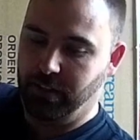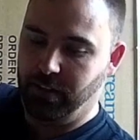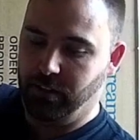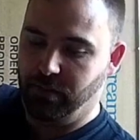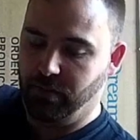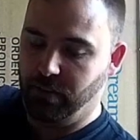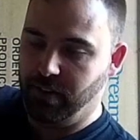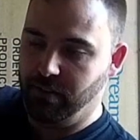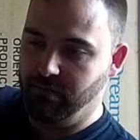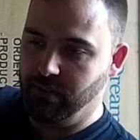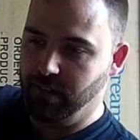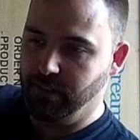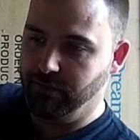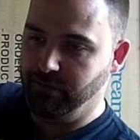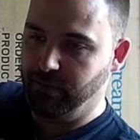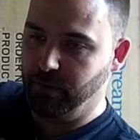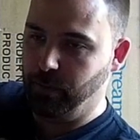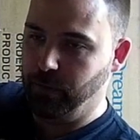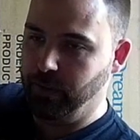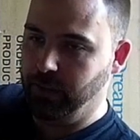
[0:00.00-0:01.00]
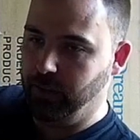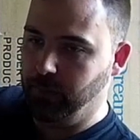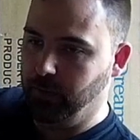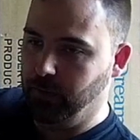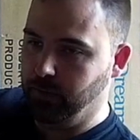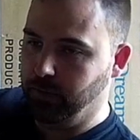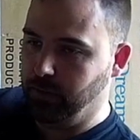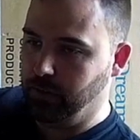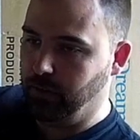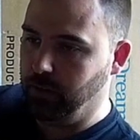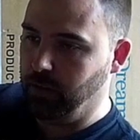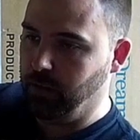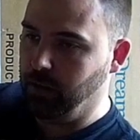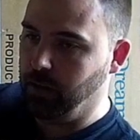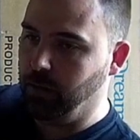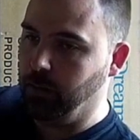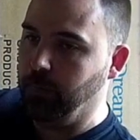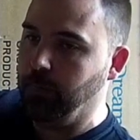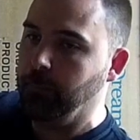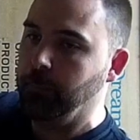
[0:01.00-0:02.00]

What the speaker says: dry run through with him not so long ago,